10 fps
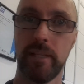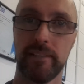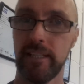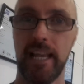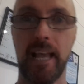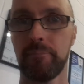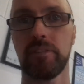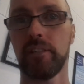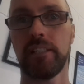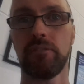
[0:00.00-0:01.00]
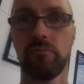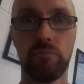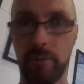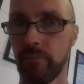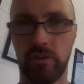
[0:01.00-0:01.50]
that's absolutely
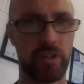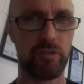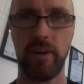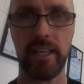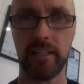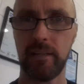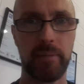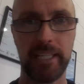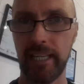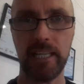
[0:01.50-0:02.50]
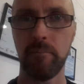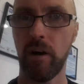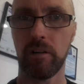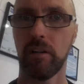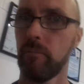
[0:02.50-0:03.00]
ripped or shredded, a bikini
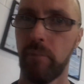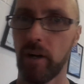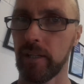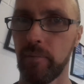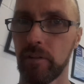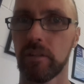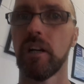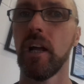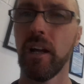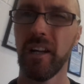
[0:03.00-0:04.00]
model, a bodybuilder,